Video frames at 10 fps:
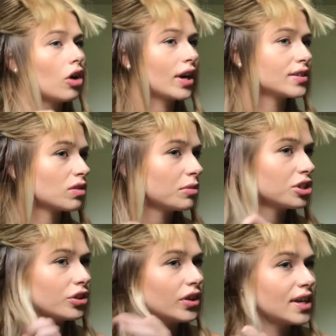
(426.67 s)
Okay, so I'm
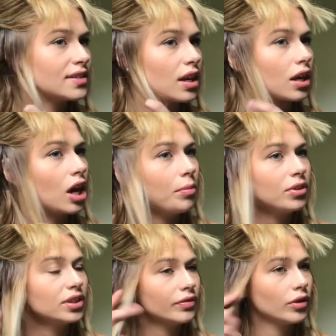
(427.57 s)
going to show you guys a
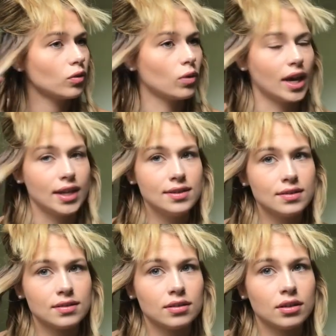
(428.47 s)
couple different
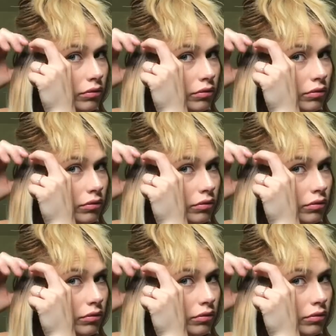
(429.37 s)
ways.